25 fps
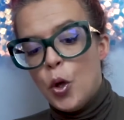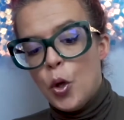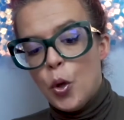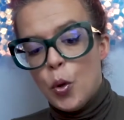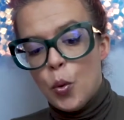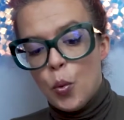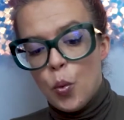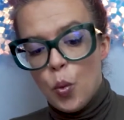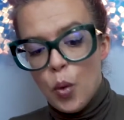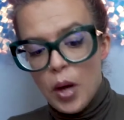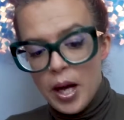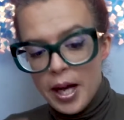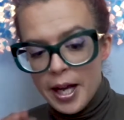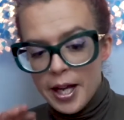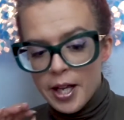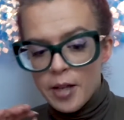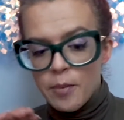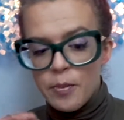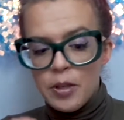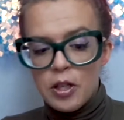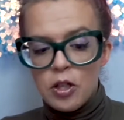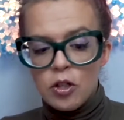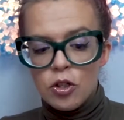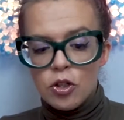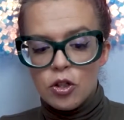Why?
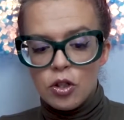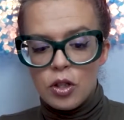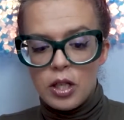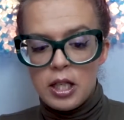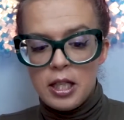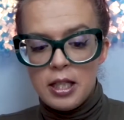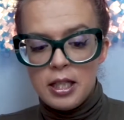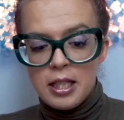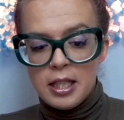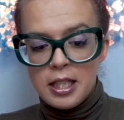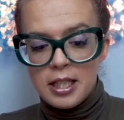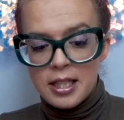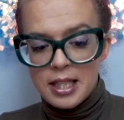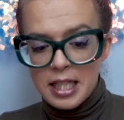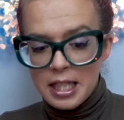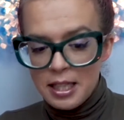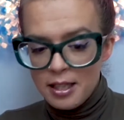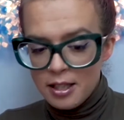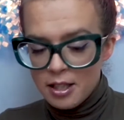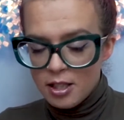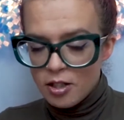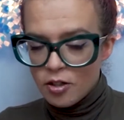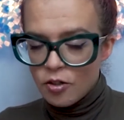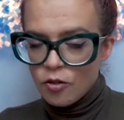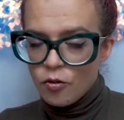Because in the
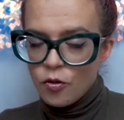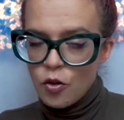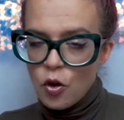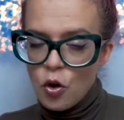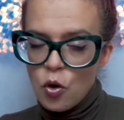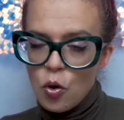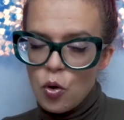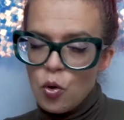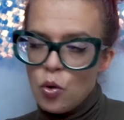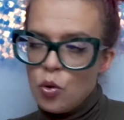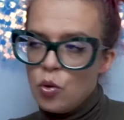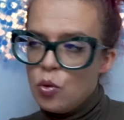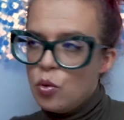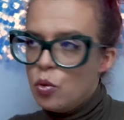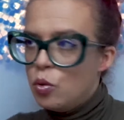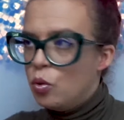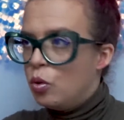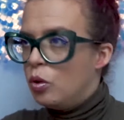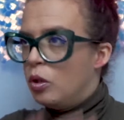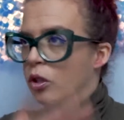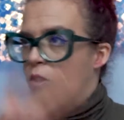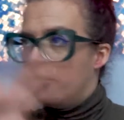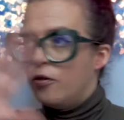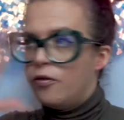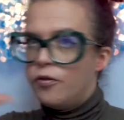center of all
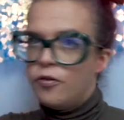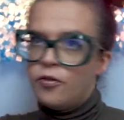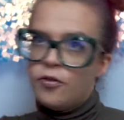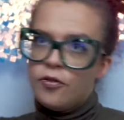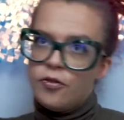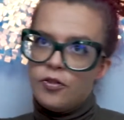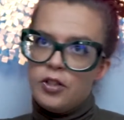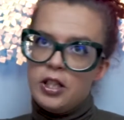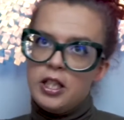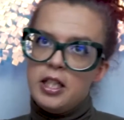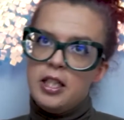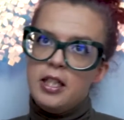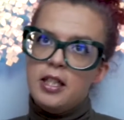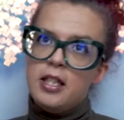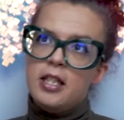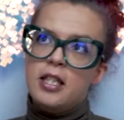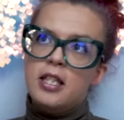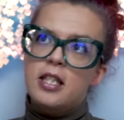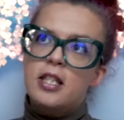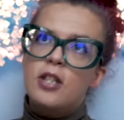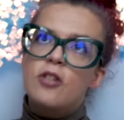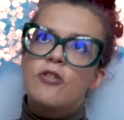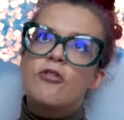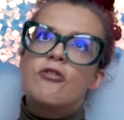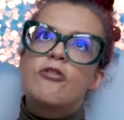of
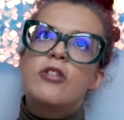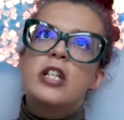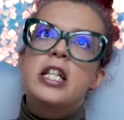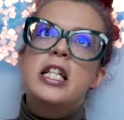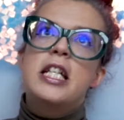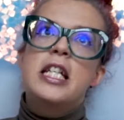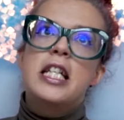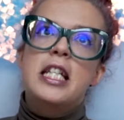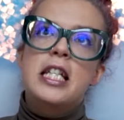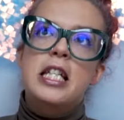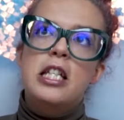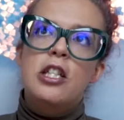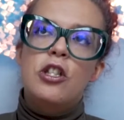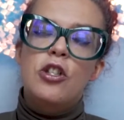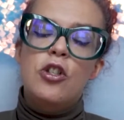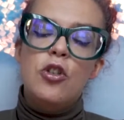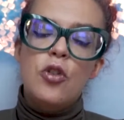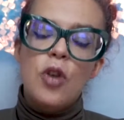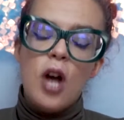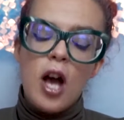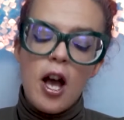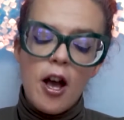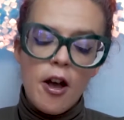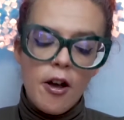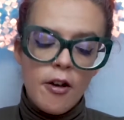this reading, you
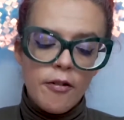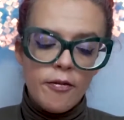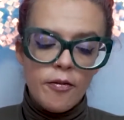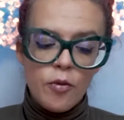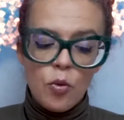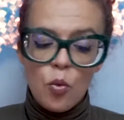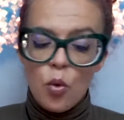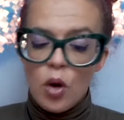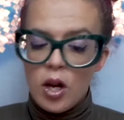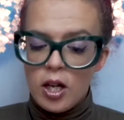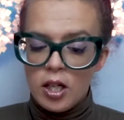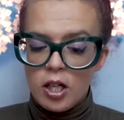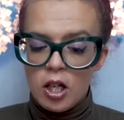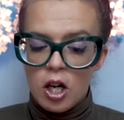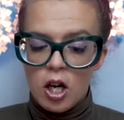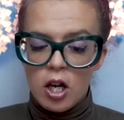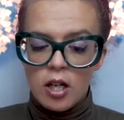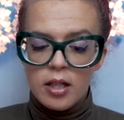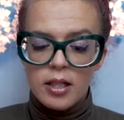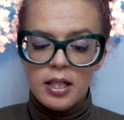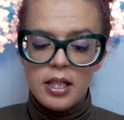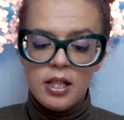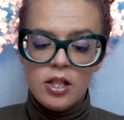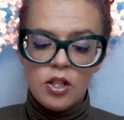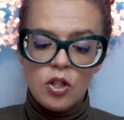have one card
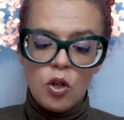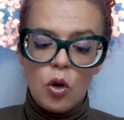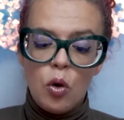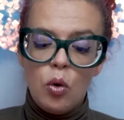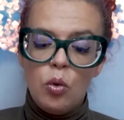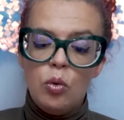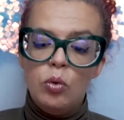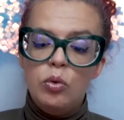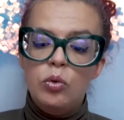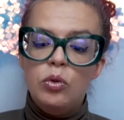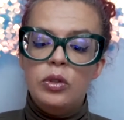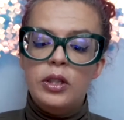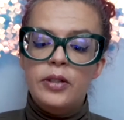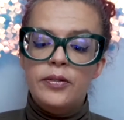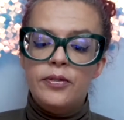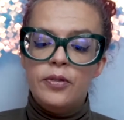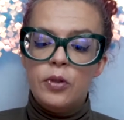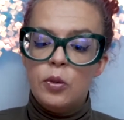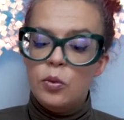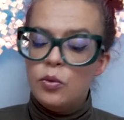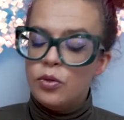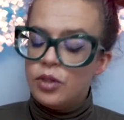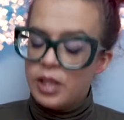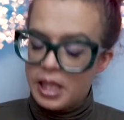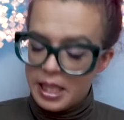that's called the
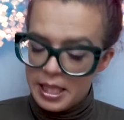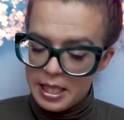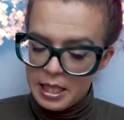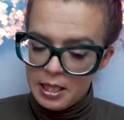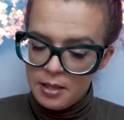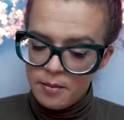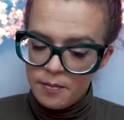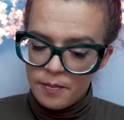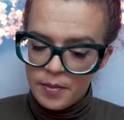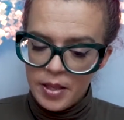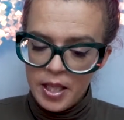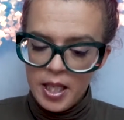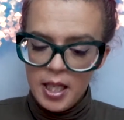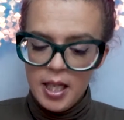Fontaine.